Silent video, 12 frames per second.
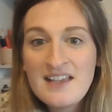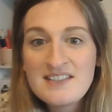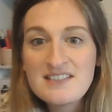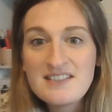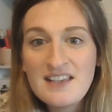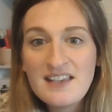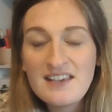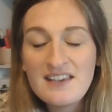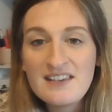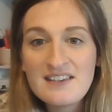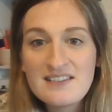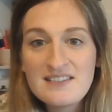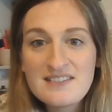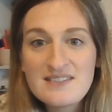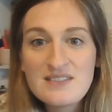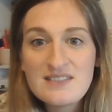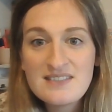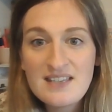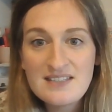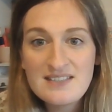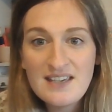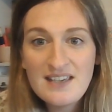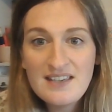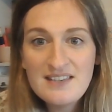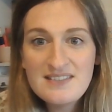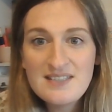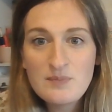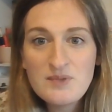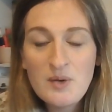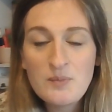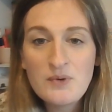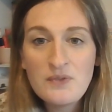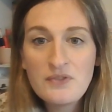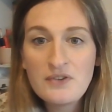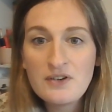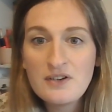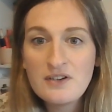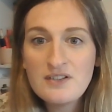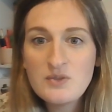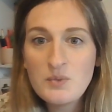Today is Sunday, September 3rd,